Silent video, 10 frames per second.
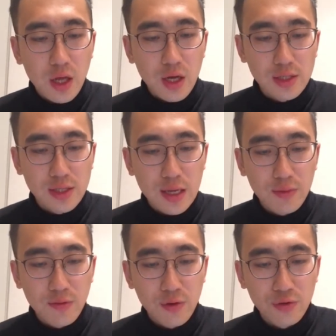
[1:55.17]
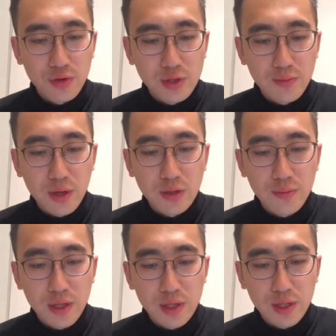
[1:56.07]
accept for
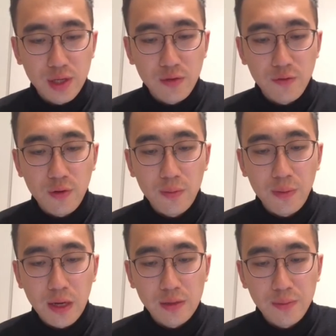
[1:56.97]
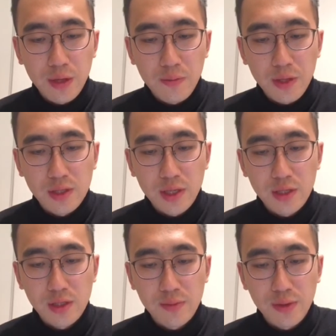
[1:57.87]
responsibility for part payment and
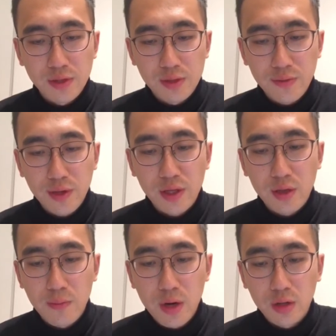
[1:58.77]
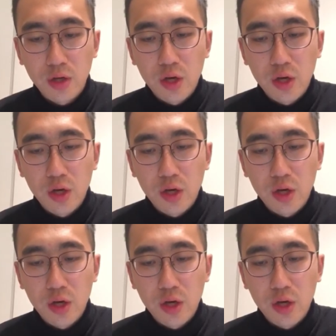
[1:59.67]
specific amount